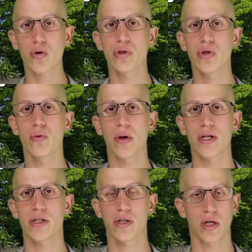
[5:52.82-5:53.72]
Those two
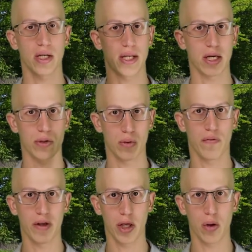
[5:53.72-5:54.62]
questions are going to take you
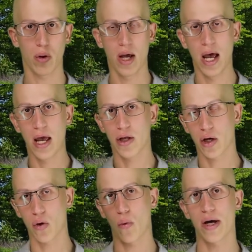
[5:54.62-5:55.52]
to a video.
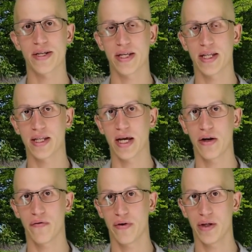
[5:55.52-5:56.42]
You're going to watch the
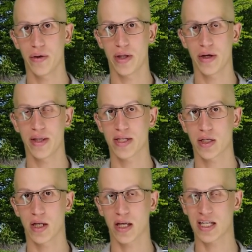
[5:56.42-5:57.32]
entire video there
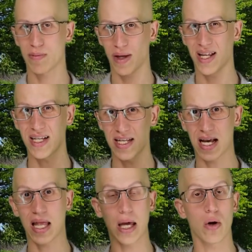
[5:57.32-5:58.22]
that's going to explain
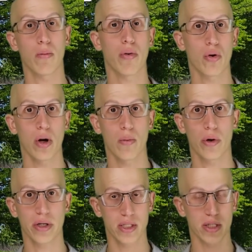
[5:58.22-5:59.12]
exactly how our
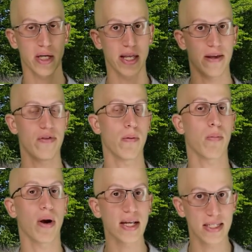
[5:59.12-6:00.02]
program works. It's going to give you
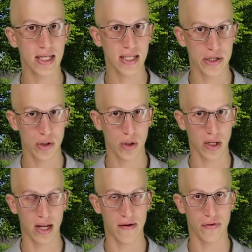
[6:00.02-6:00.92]
the pricing that you're
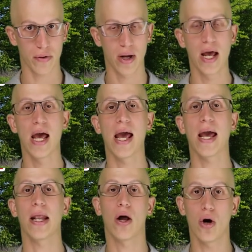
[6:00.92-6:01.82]
looking after,
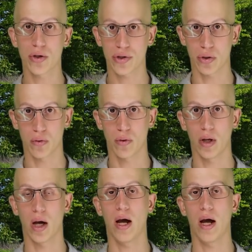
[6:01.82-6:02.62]
and also,